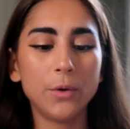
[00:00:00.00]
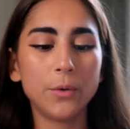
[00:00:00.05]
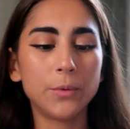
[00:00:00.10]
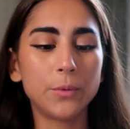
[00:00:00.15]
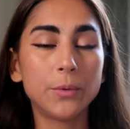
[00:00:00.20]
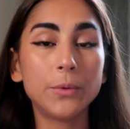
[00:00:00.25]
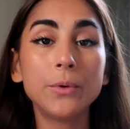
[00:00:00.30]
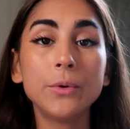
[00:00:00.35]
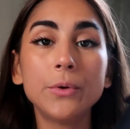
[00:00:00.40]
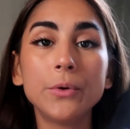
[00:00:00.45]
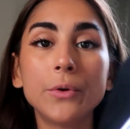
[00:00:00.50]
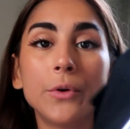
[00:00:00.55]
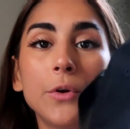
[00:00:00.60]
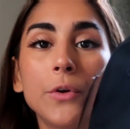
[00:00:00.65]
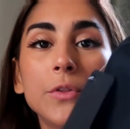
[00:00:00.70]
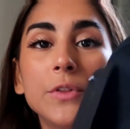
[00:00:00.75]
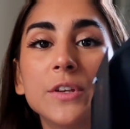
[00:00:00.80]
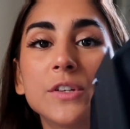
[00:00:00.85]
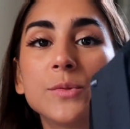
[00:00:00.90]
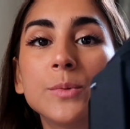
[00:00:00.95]

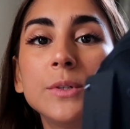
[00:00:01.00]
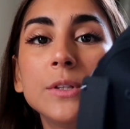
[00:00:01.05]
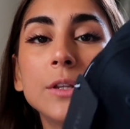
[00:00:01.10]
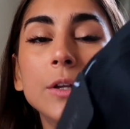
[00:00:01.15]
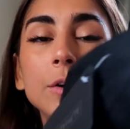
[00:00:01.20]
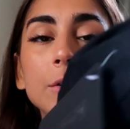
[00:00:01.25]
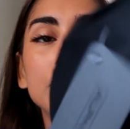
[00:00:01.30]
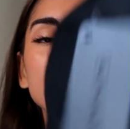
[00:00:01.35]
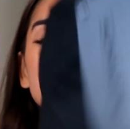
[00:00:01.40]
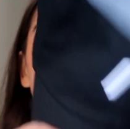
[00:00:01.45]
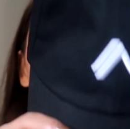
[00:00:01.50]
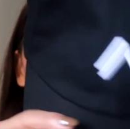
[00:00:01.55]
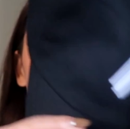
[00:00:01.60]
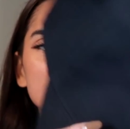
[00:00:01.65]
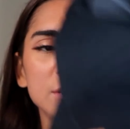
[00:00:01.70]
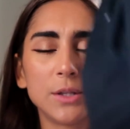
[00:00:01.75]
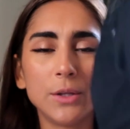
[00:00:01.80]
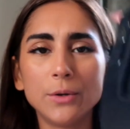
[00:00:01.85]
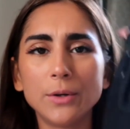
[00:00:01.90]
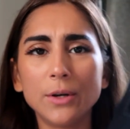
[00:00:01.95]
Ooh, this one, lo this
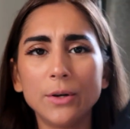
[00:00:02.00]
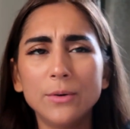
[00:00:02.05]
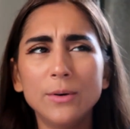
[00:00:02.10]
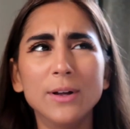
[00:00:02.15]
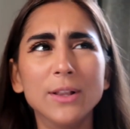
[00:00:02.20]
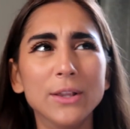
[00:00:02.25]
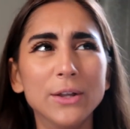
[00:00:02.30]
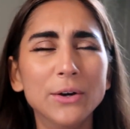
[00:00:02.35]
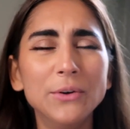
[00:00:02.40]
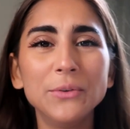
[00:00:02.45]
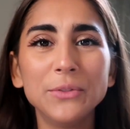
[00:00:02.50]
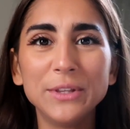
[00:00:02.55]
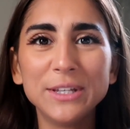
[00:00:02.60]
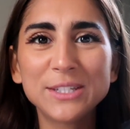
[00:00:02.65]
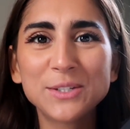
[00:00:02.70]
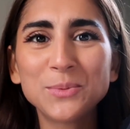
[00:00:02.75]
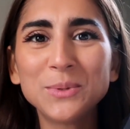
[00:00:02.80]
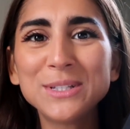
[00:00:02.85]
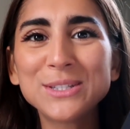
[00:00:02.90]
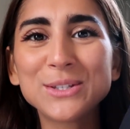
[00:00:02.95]
one's logo, hello?
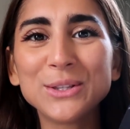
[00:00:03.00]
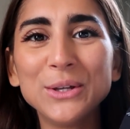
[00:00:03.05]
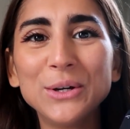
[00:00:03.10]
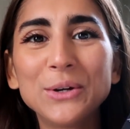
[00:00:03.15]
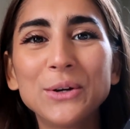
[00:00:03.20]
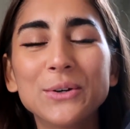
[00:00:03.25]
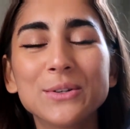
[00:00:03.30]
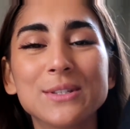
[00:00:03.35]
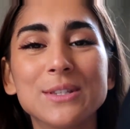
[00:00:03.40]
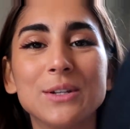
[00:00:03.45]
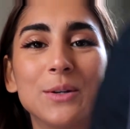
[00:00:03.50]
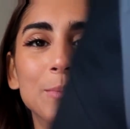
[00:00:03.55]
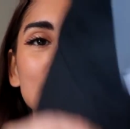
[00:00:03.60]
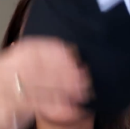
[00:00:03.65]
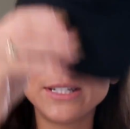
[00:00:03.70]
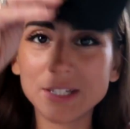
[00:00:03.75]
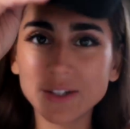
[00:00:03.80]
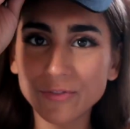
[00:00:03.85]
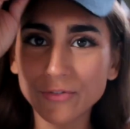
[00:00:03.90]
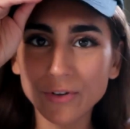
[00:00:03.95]
This one's logo is a little
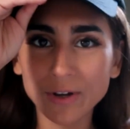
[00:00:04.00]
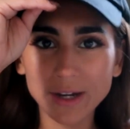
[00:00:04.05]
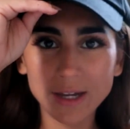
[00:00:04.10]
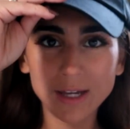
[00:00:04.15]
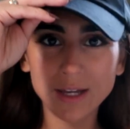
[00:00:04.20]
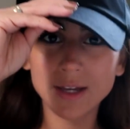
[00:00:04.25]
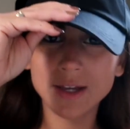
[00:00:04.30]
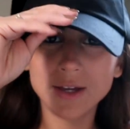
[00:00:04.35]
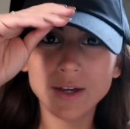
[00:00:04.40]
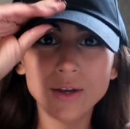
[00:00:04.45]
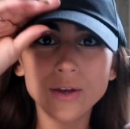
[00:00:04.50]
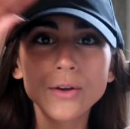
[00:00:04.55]
bit different.